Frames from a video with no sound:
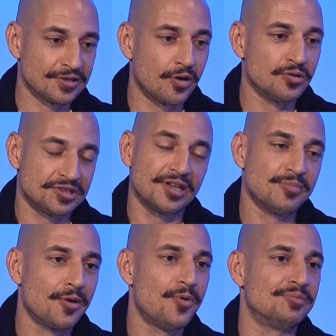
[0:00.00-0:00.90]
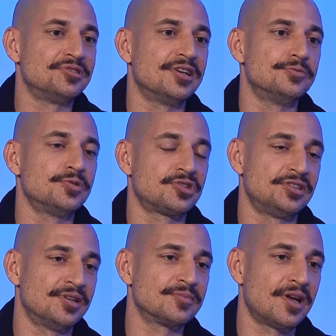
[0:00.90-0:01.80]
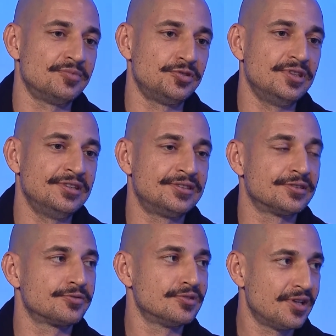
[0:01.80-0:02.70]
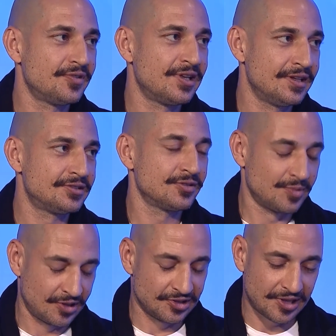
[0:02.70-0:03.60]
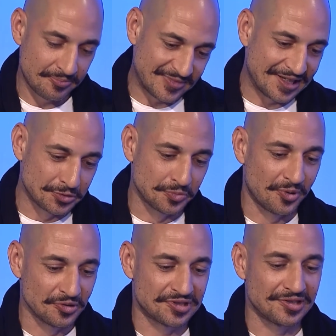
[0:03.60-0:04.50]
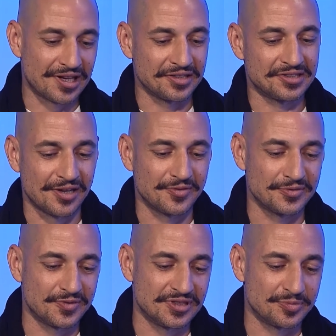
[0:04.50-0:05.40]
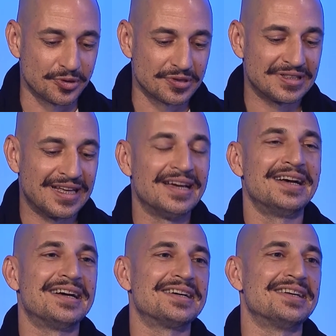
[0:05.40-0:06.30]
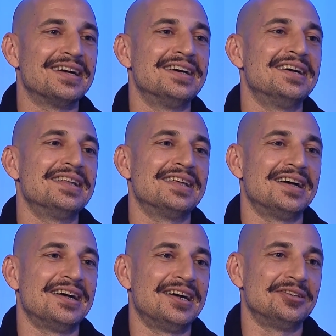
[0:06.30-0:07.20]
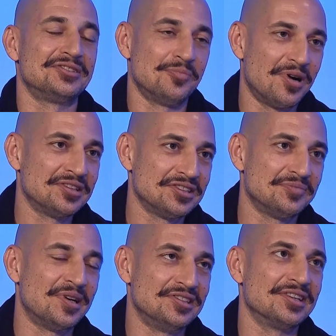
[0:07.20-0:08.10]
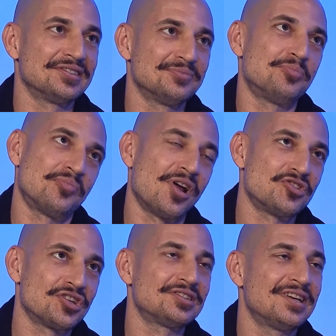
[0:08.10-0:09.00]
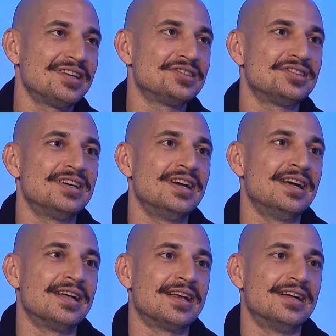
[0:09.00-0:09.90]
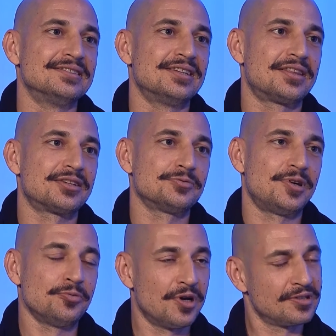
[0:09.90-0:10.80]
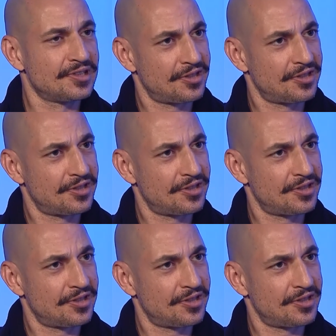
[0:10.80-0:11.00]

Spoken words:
and also on my website, which is sometimes easier to navigate to because I tend to post a lot of stuff on Facebook. Yeah. So Baza is my second project, I guess. And the third one, well, the